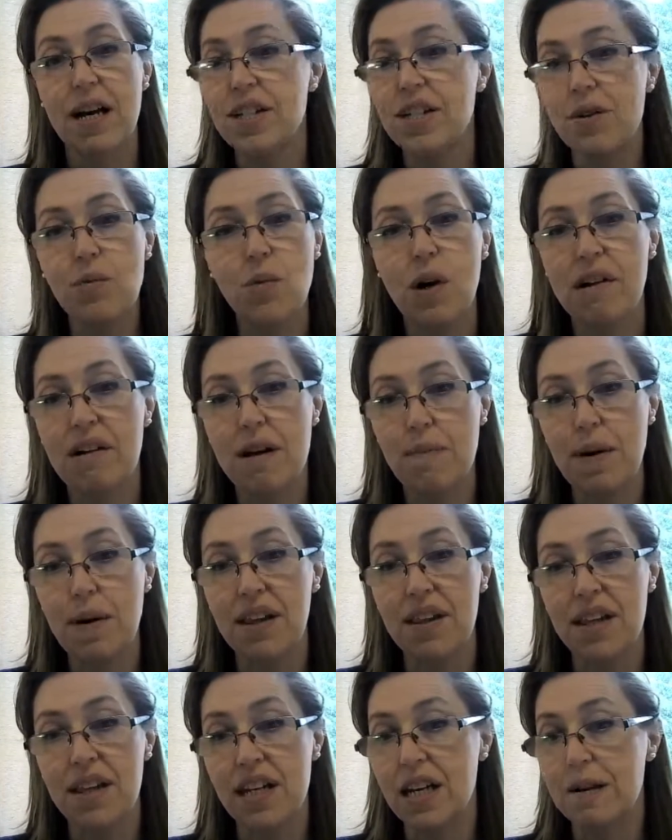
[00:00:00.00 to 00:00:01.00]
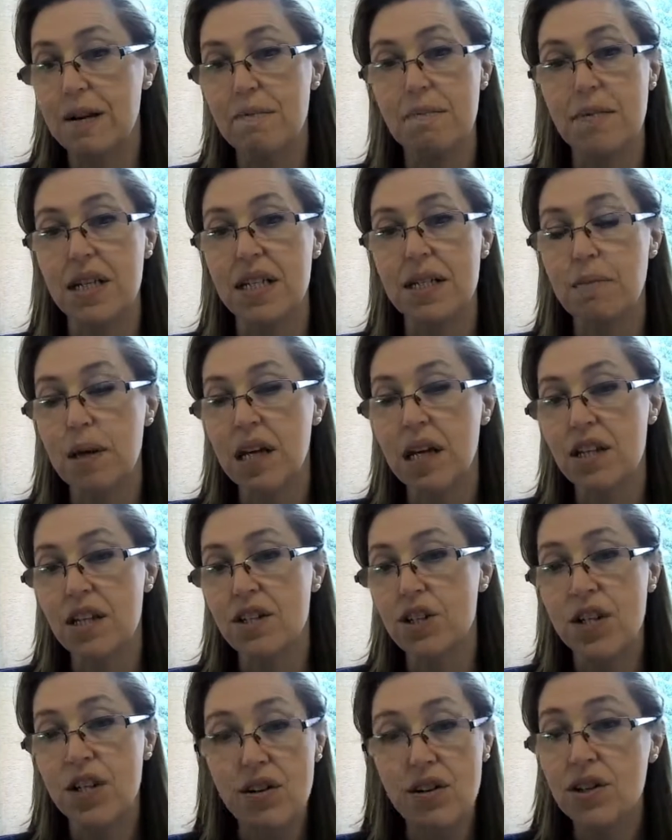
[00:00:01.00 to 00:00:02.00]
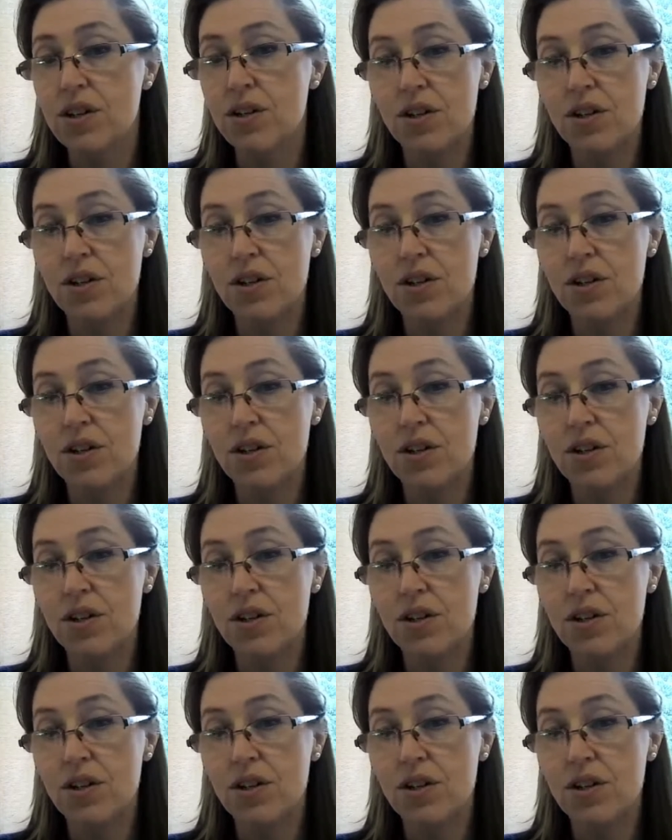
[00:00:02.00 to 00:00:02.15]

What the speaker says: Don't worry about the numbers, because you